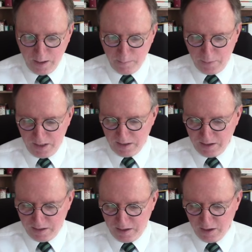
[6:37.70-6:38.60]
But,
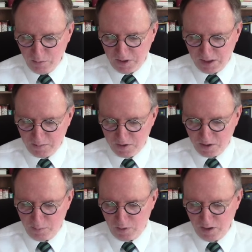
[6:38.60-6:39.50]
and here we come to
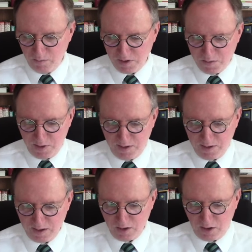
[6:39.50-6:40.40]
the point which we
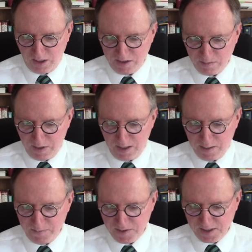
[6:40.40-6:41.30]
think ought to be
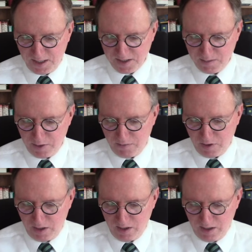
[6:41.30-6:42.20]
emphasized above
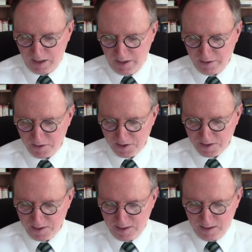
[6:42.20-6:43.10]
all
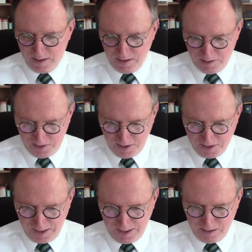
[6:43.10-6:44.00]
others,
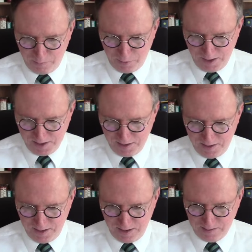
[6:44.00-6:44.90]
just at the present
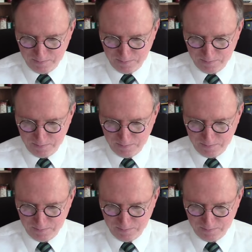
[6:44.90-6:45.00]
day,